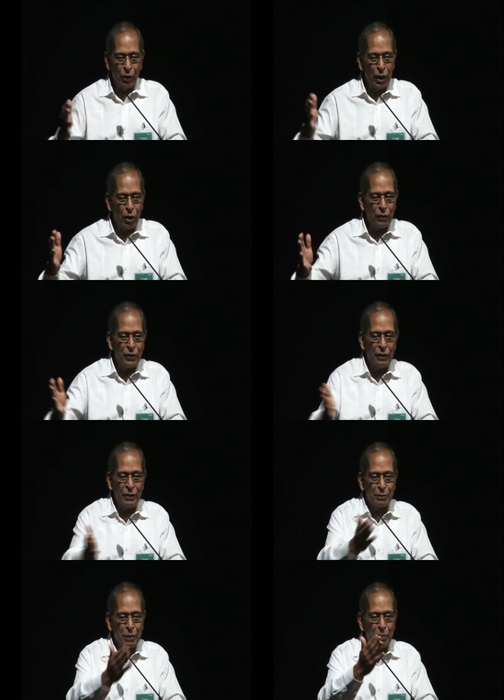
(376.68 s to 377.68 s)
quite a lot of the
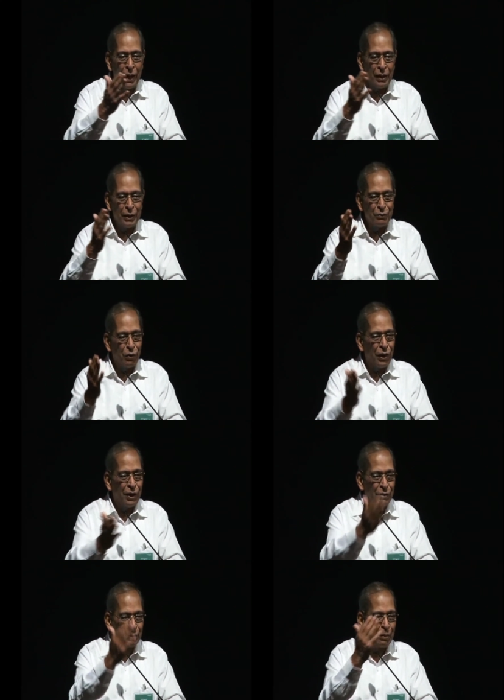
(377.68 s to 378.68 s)
investment bankers, foreign
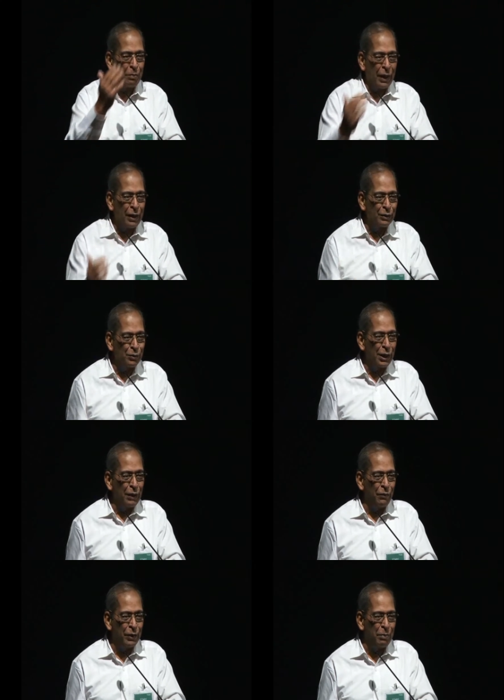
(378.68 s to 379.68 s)
investment bankers will
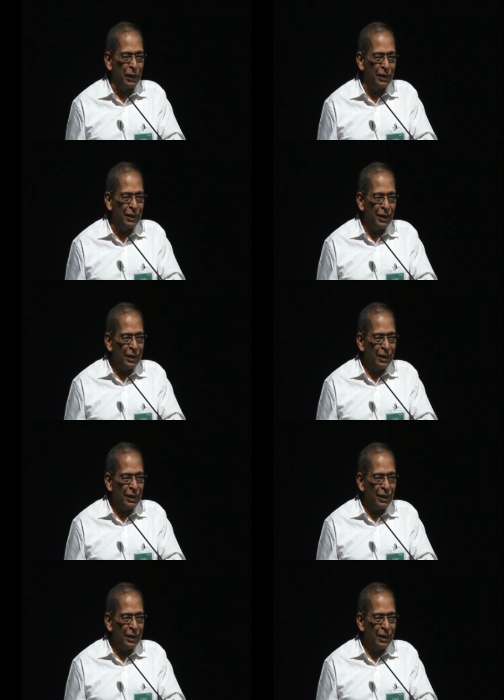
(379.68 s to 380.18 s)
come with me.